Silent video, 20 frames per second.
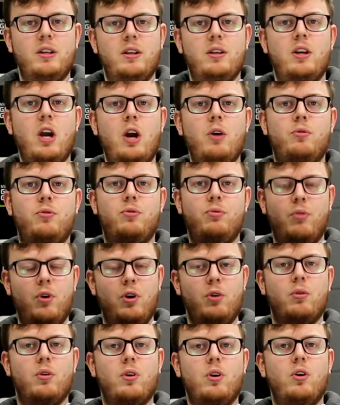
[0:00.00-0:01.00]
go
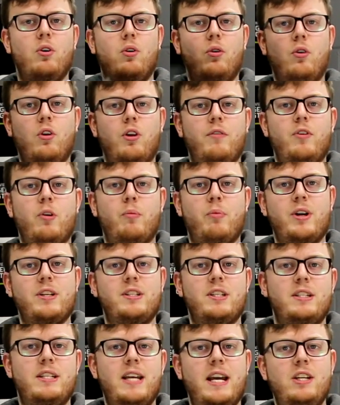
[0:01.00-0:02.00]
through all of your
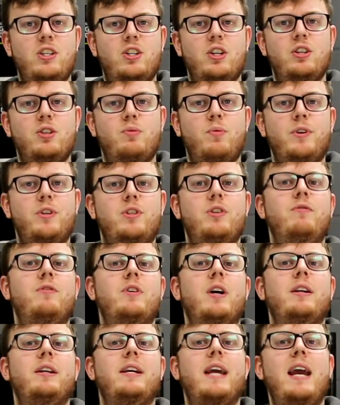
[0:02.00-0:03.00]
presentations once you've
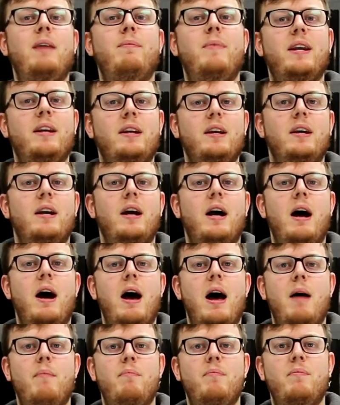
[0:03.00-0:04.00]
done gaming
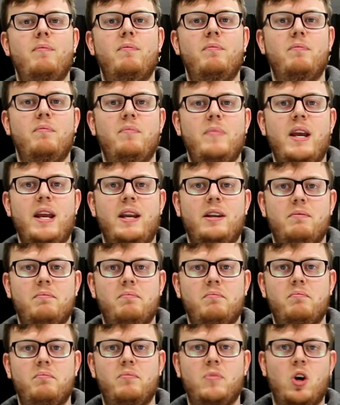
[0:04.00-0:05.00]
in
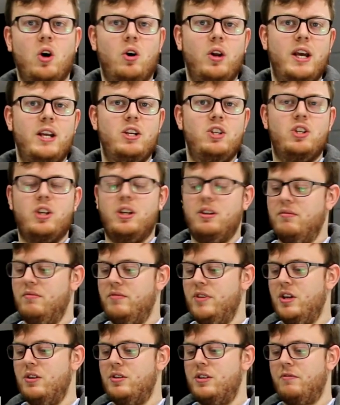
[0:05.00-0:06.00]
college and
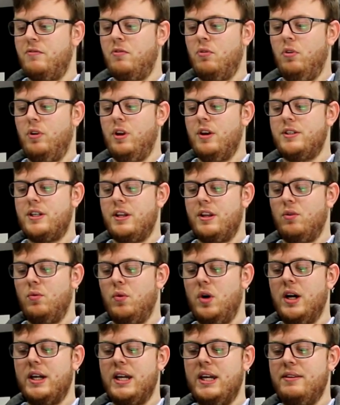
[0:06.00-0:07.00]
use it for all those other
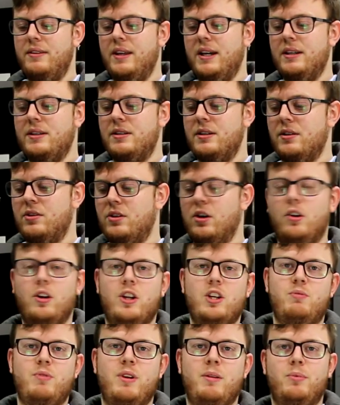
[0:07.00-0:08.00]
worky things that
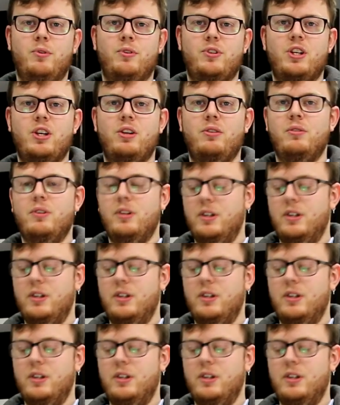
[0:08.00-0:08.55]
college people do.